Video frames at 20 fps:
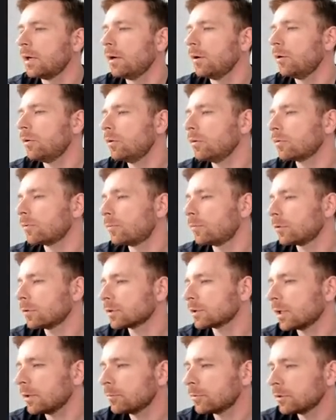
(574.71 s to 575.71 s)
or for
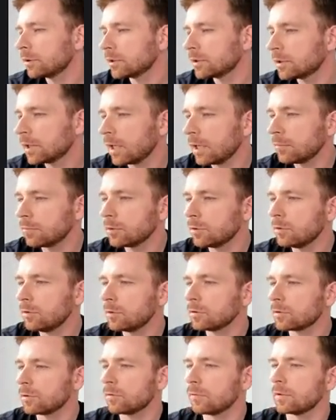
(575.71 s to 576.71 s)
example, a time
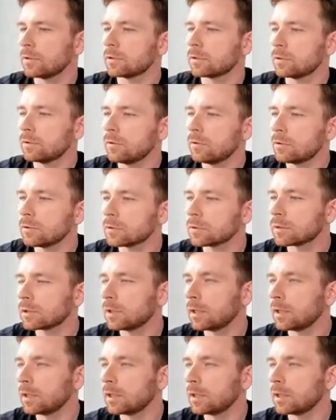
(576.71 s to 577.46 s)
code of the source